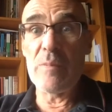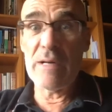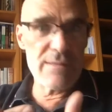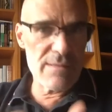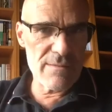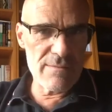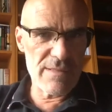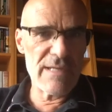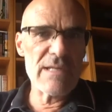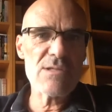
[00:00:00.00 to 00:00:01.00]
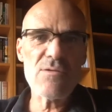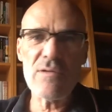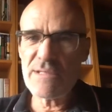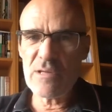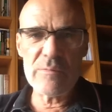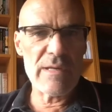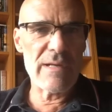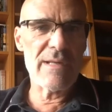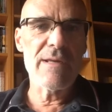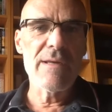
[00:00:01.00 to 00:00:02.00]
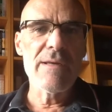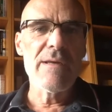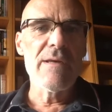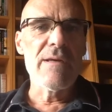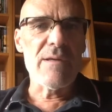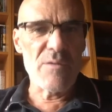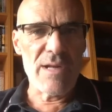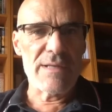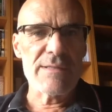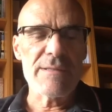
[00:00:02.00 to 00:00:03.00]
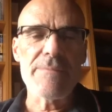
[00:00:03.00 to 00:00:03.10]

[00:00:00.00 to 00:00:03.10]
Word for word: But the English school is not merely realist.